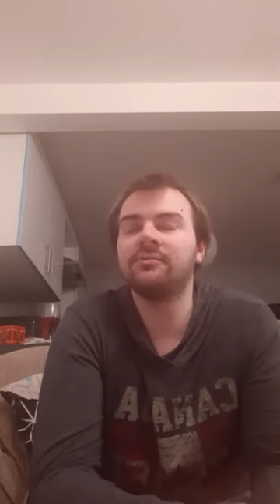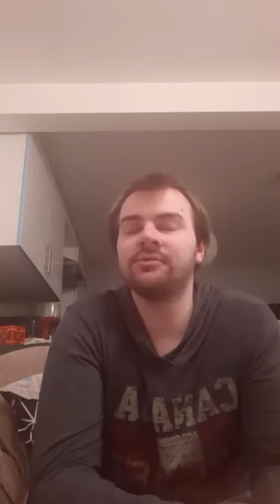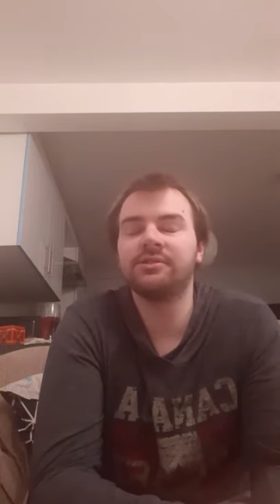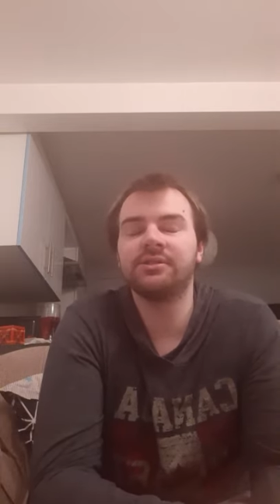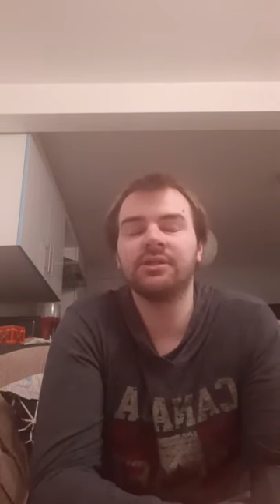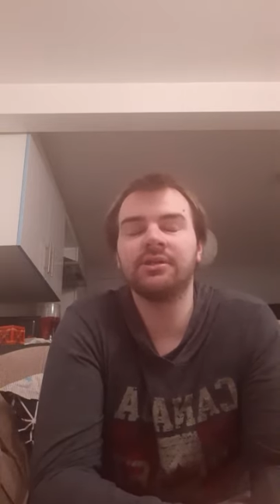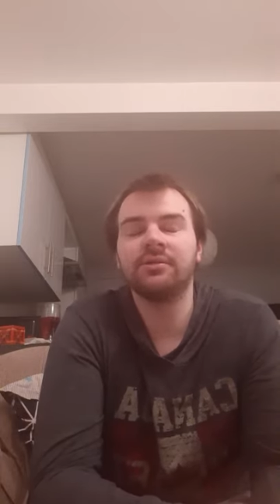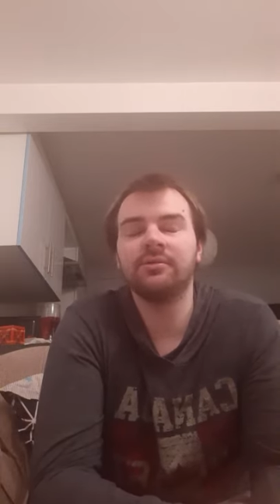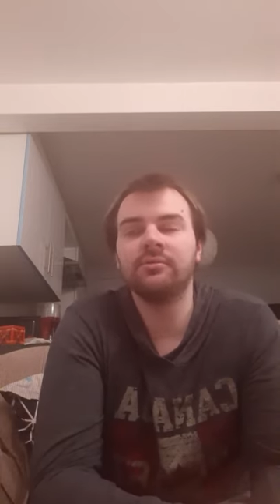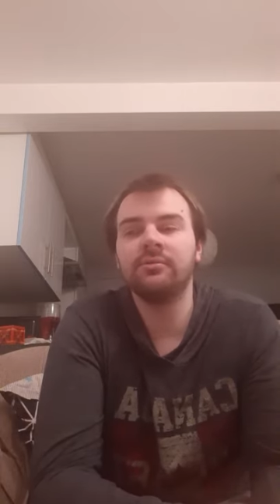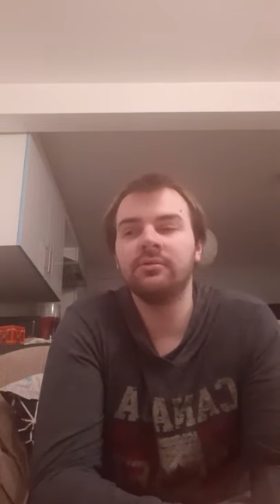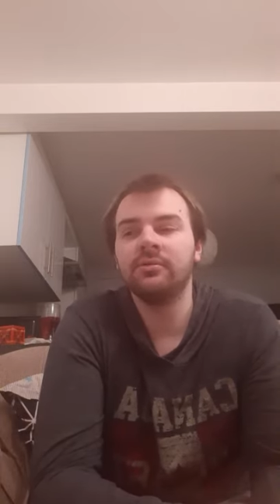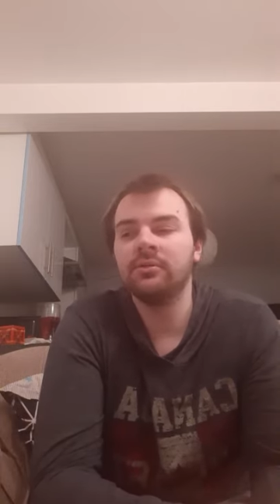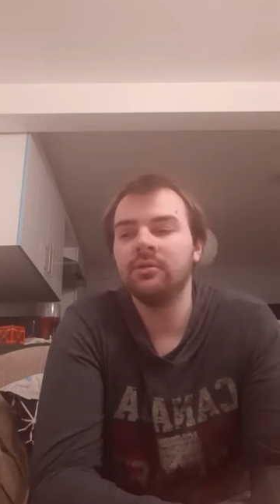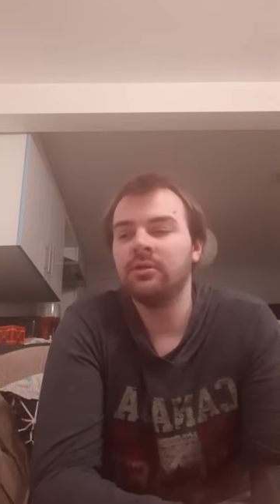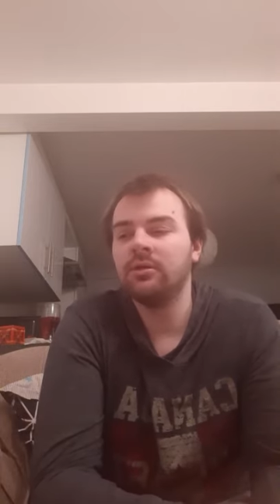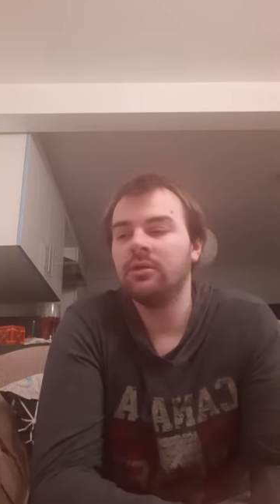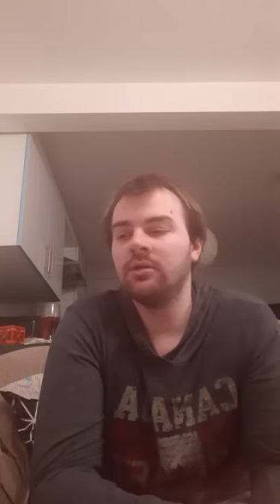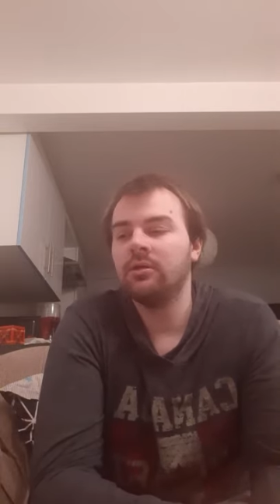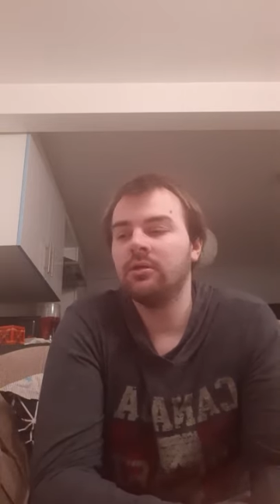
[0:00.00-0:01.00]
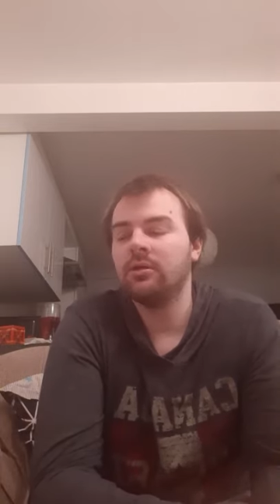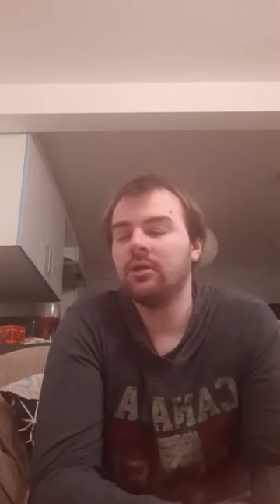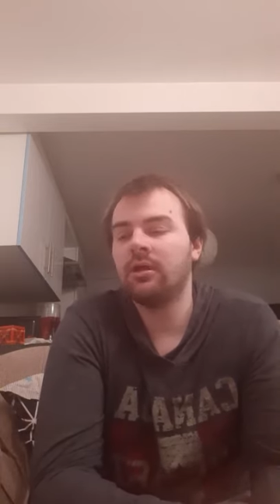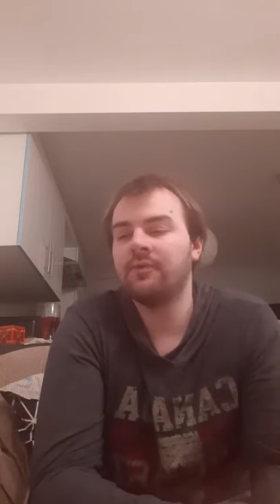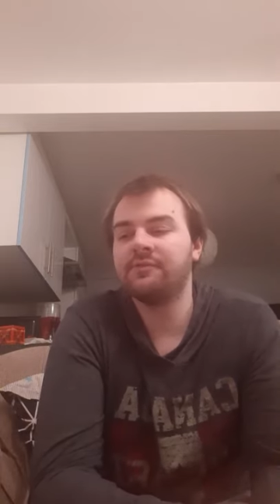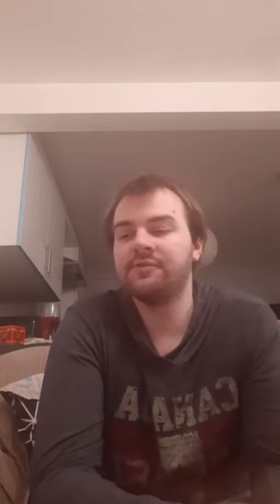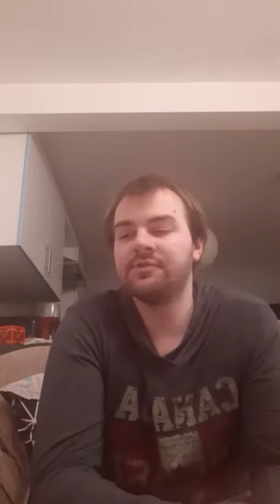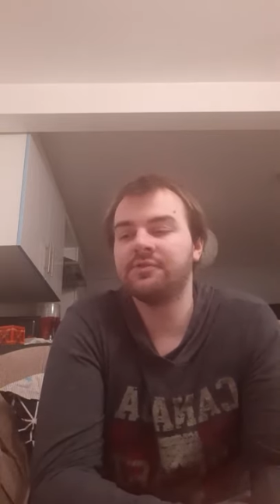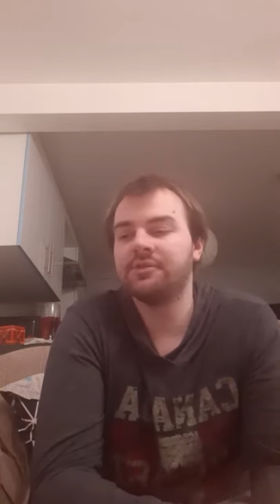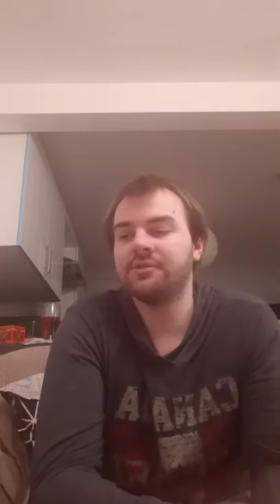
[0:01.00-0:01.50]
So,
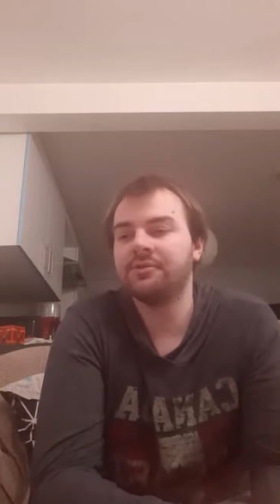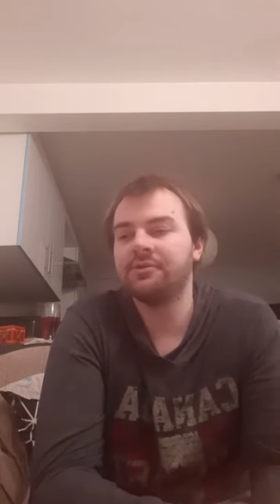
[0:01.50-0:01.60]
I've just